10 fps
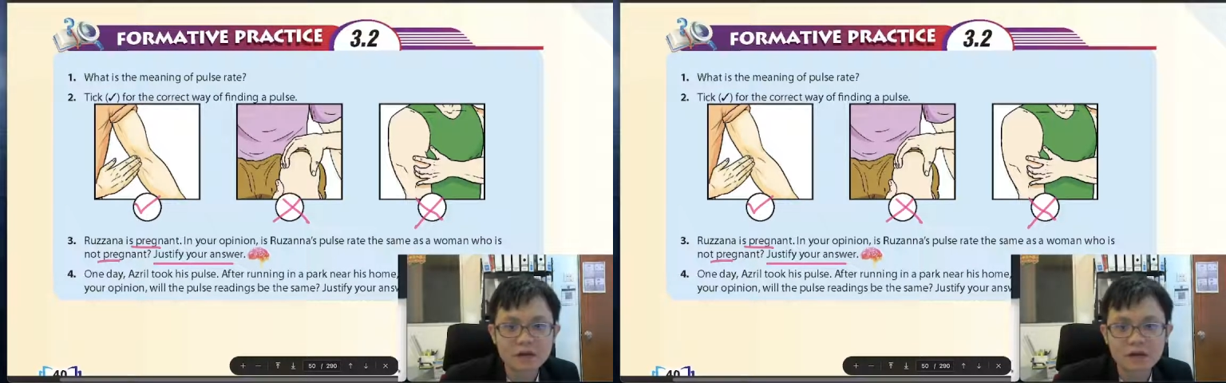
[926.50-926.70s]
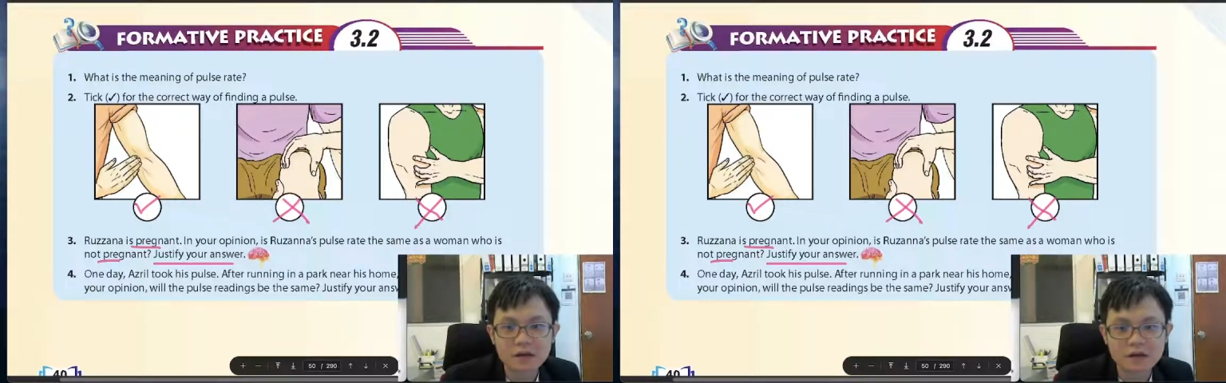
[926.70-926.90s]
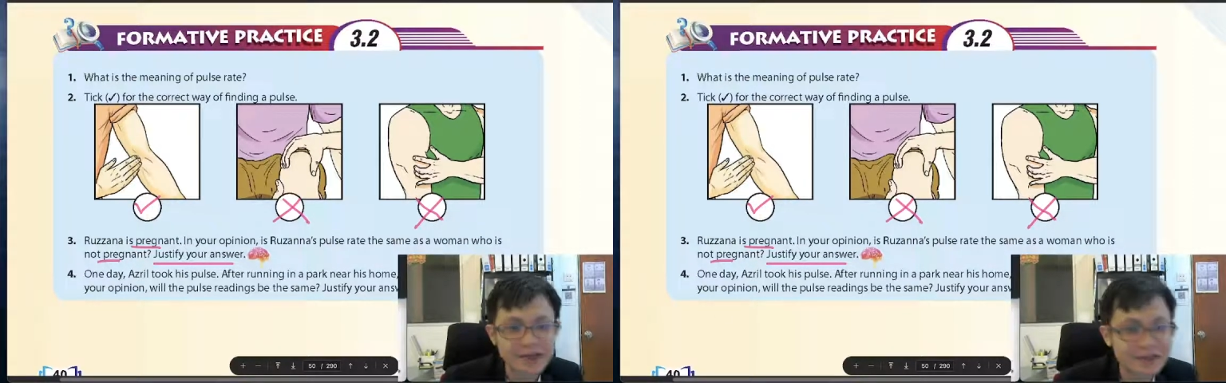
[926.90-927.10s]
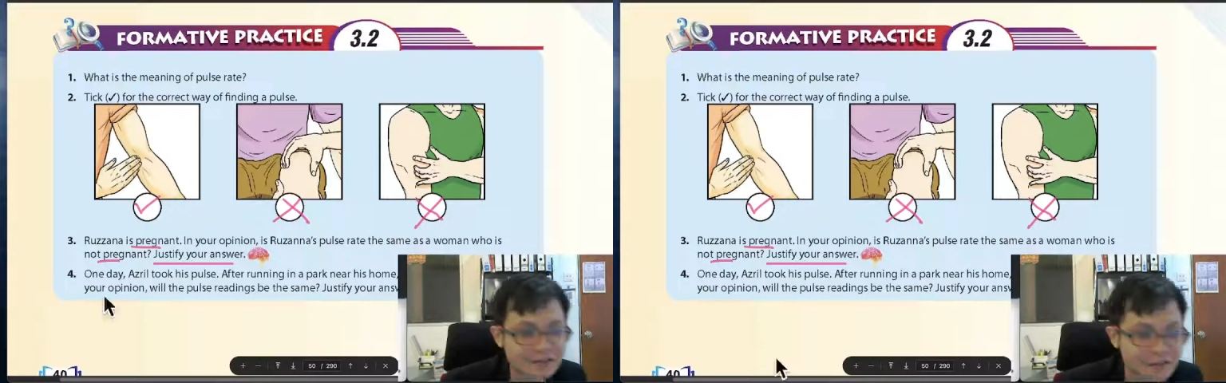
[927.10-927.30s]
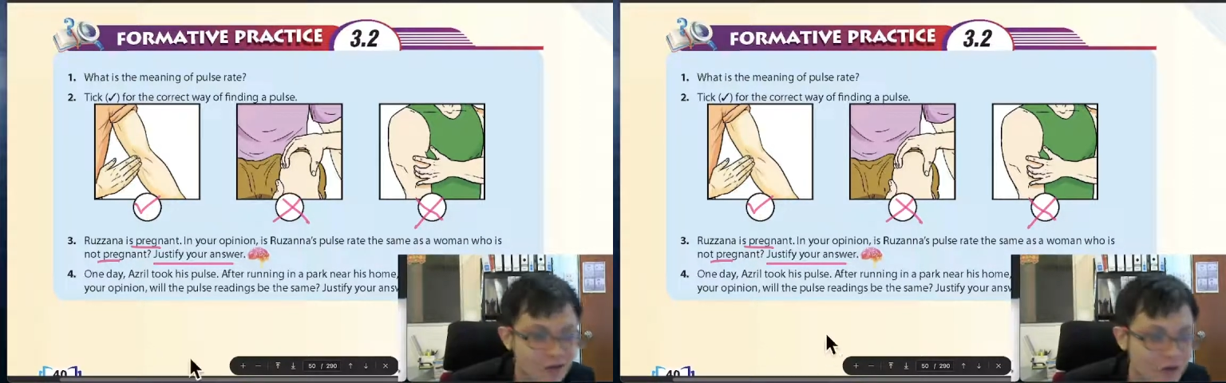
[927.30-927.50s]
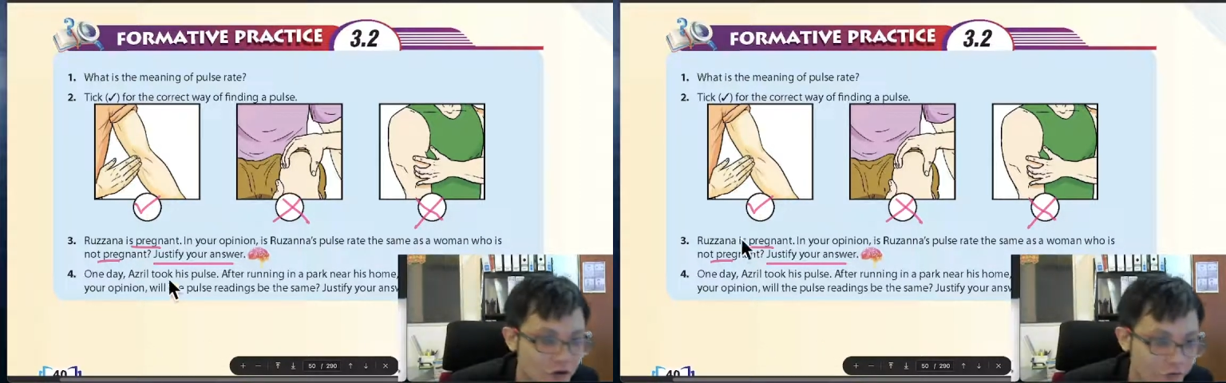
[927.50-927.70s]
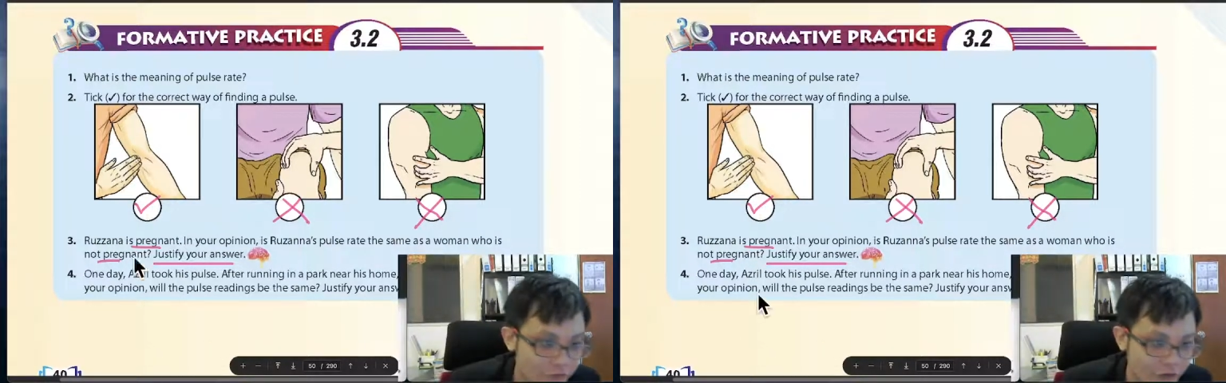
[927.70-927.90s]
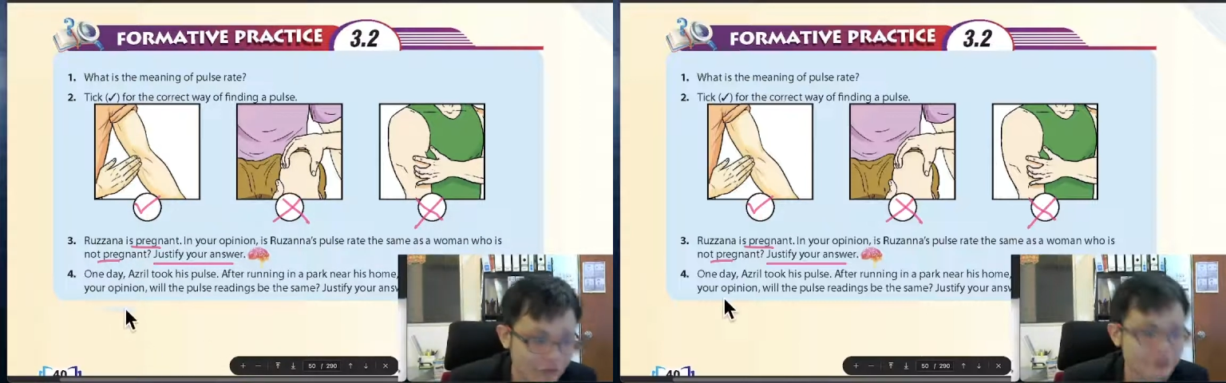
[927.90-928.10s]
Yes, so of
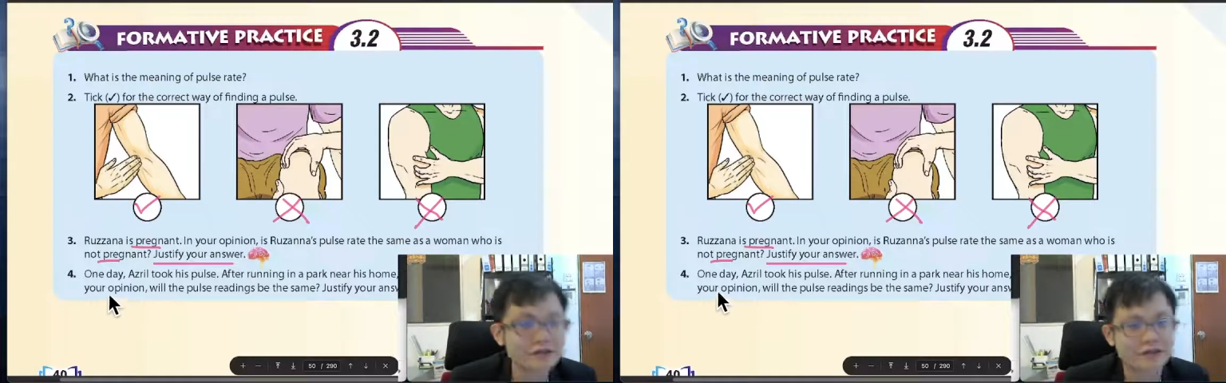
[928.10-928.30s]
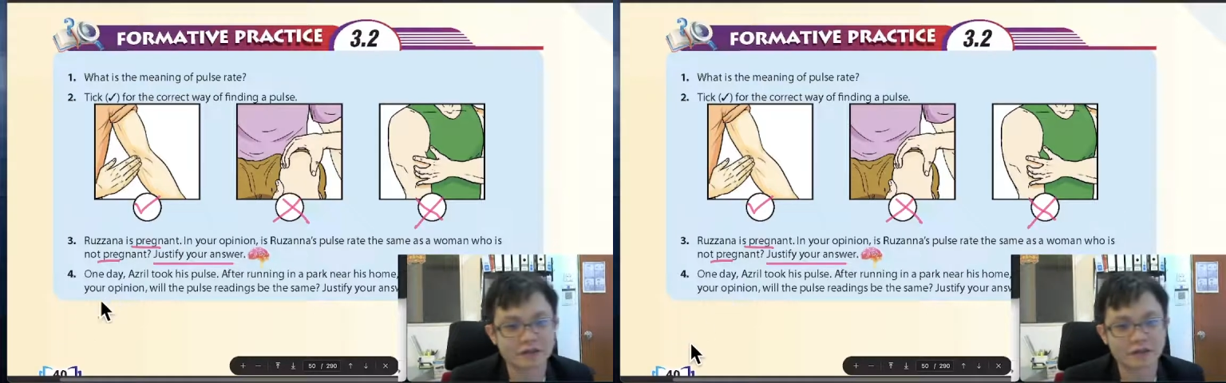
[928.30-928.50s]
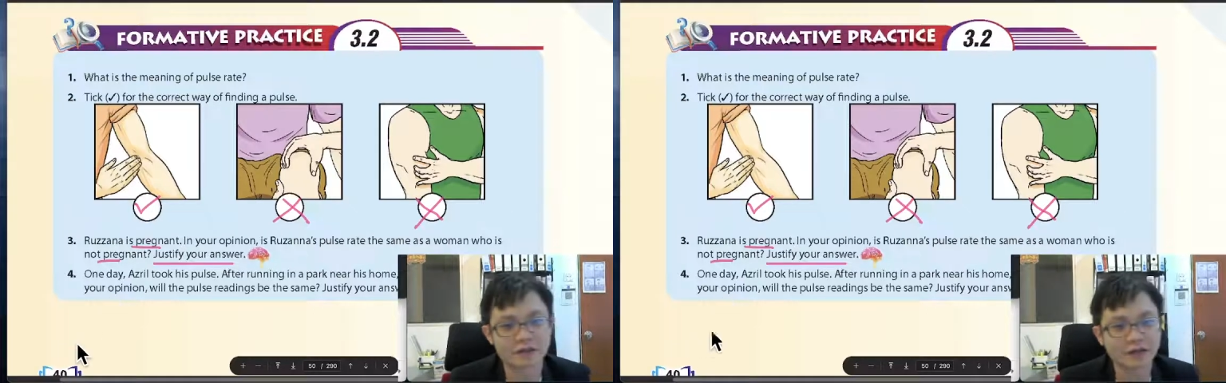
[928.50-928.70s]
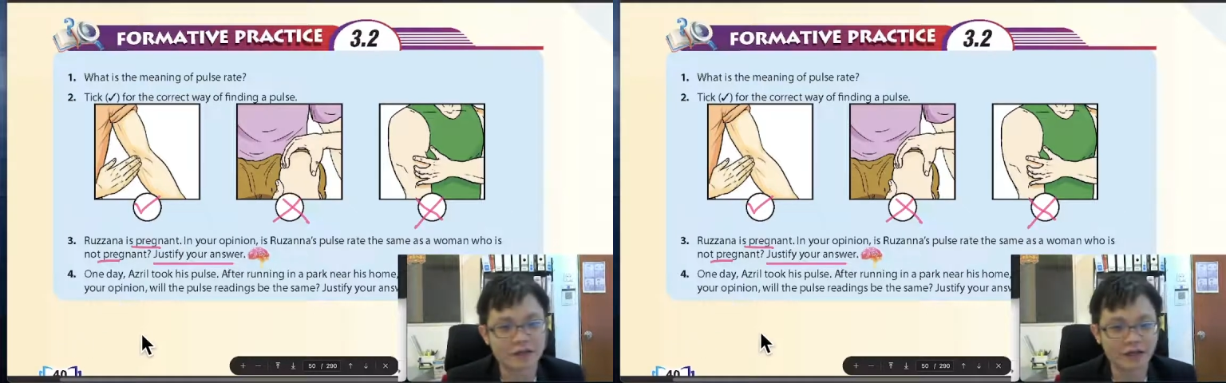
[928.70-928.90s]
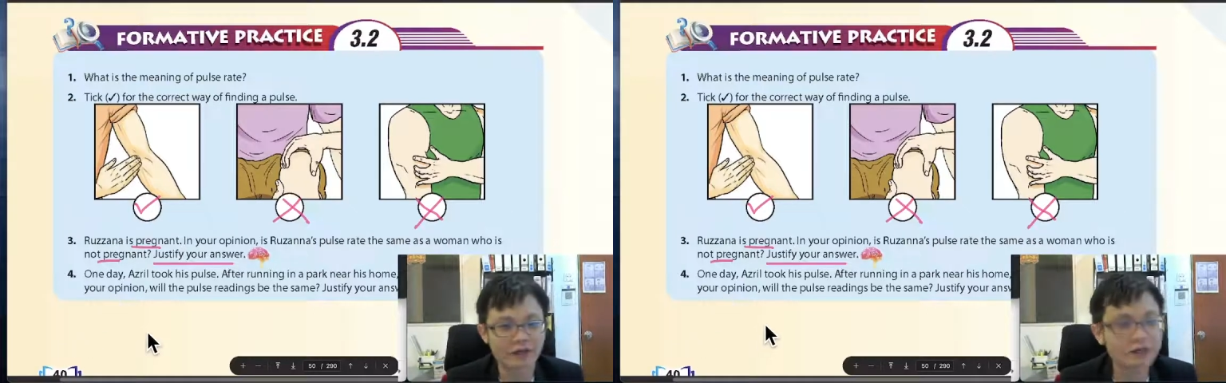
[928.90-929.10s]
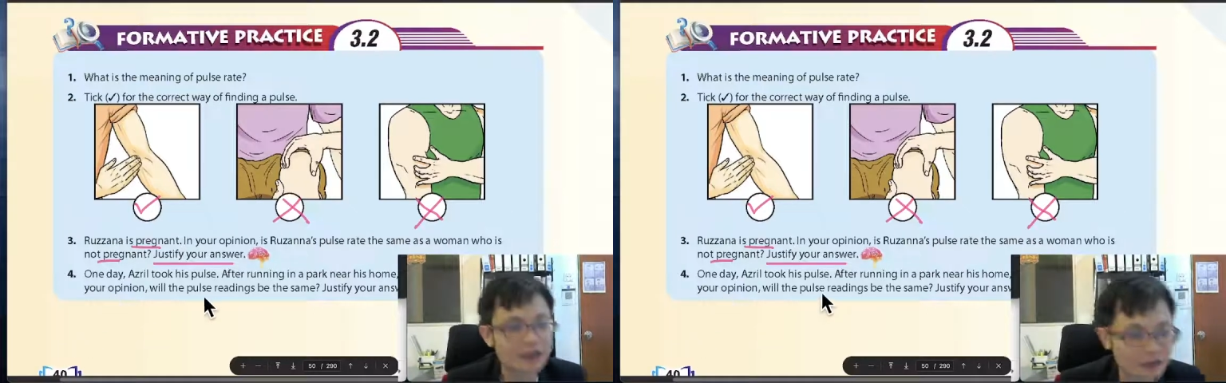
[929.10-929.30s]
course, if you can Google and